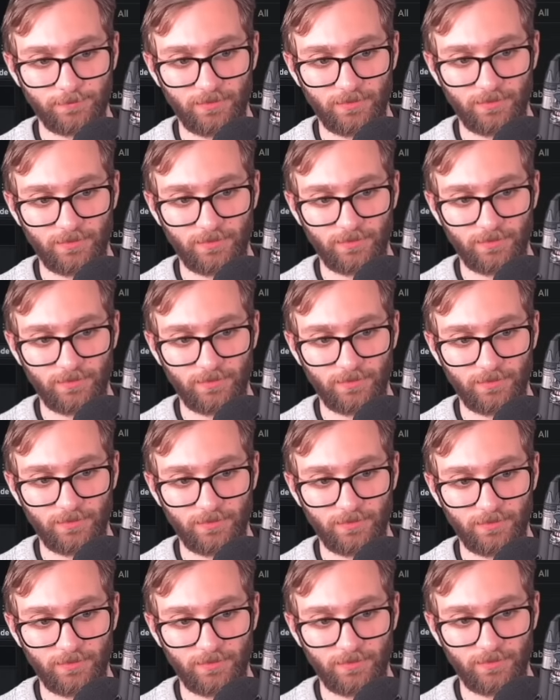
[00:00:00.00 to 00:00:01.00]
excuse
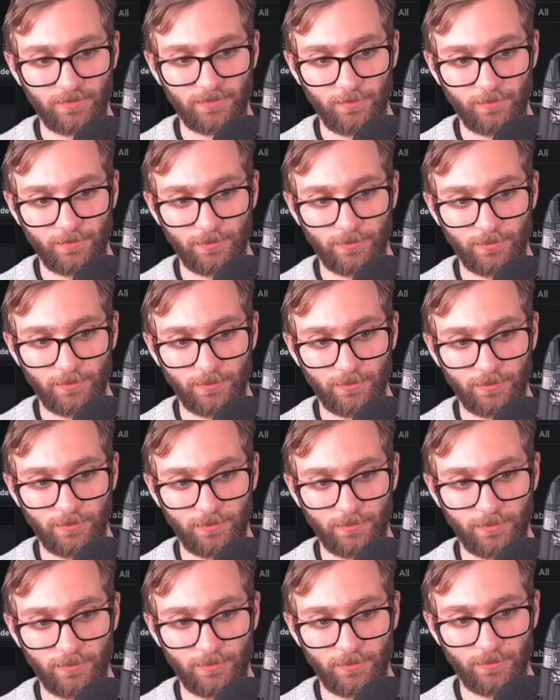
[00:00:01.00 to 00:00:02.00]
me, we'll just
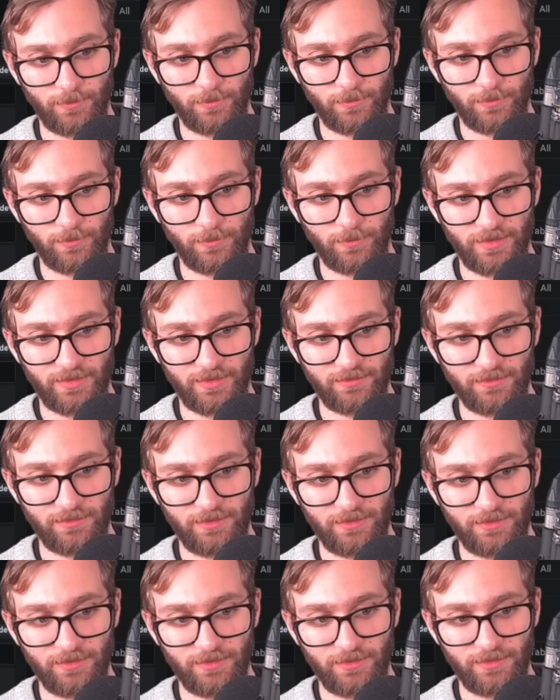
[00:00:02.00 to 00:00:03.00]
call this
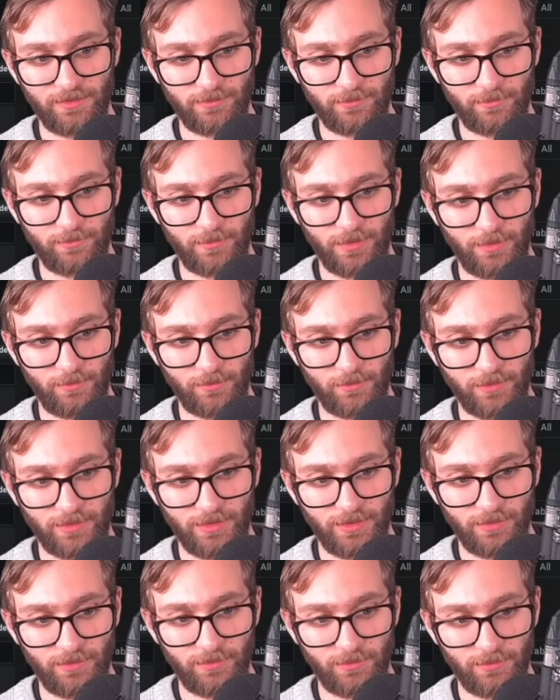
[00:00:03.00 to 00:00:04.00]
resident
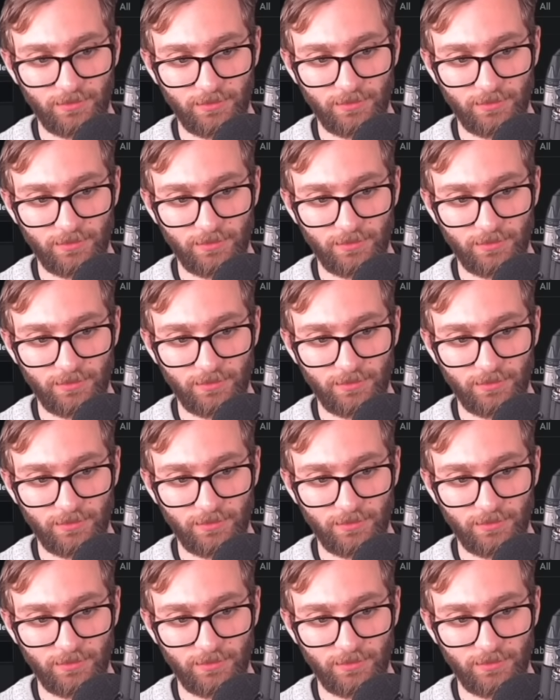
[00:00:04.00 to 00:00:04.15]
memory.